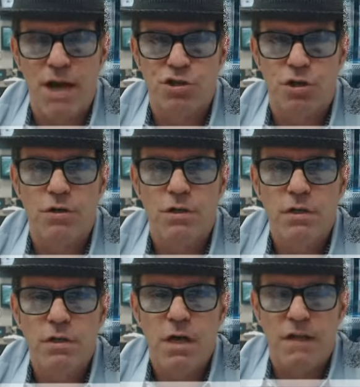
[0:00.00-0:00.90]
pressure
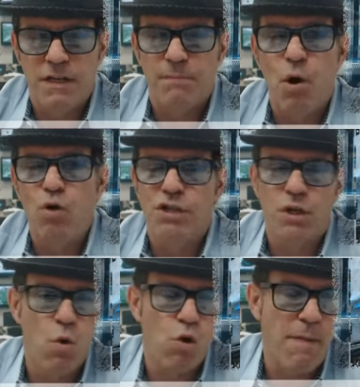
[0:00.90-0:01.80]
on the
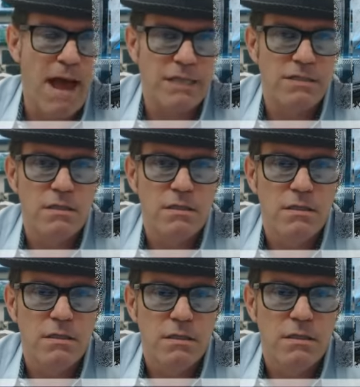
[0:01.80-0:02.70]
opposing quarterbacks.
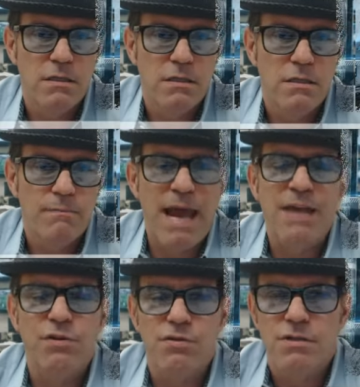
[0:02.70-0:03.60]

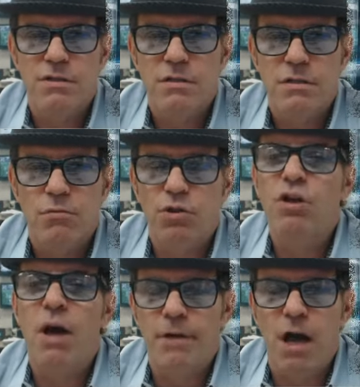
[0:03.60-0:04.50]
Panthers, when
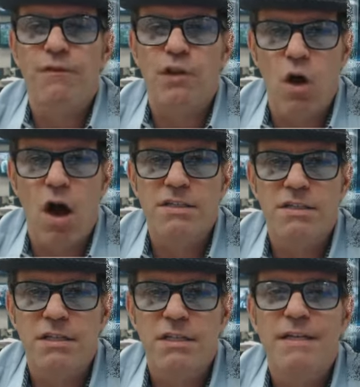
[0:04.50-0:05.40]
they're coming off a
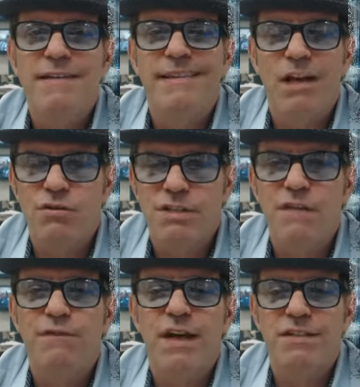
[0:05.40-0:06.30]
loss, their
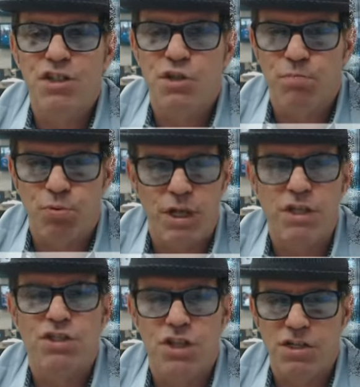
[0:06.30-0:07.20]
defense is
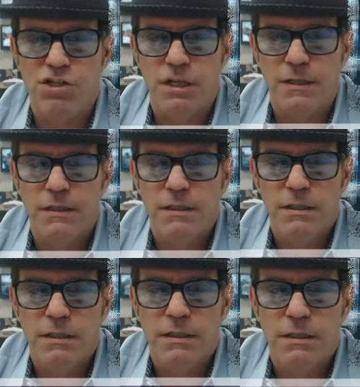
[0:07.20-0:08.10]
pretty stingy.
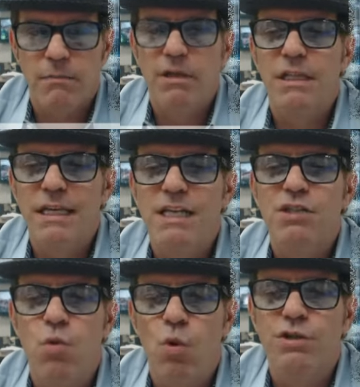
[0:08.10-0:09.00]
I'm going to
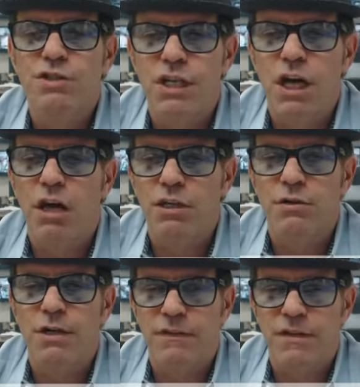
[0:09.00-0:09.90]
lead towards the
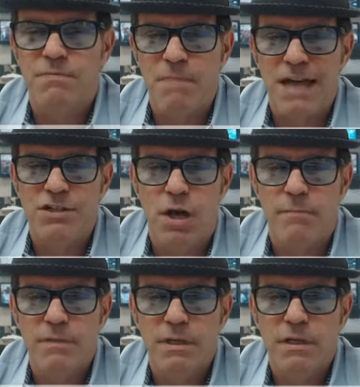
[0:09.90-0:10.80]
under in this matchup.
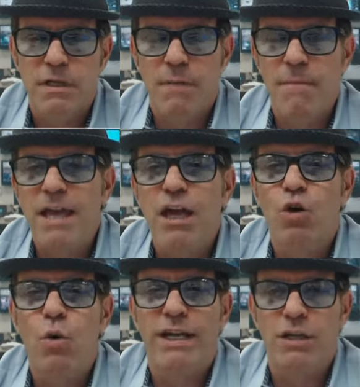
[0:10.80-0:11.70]
And make a
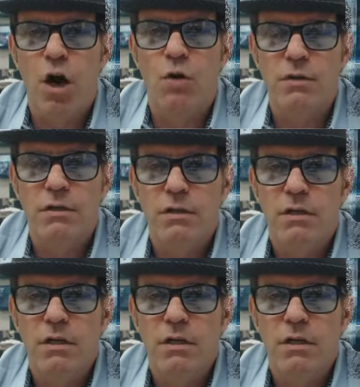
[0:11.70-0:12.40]
quick note.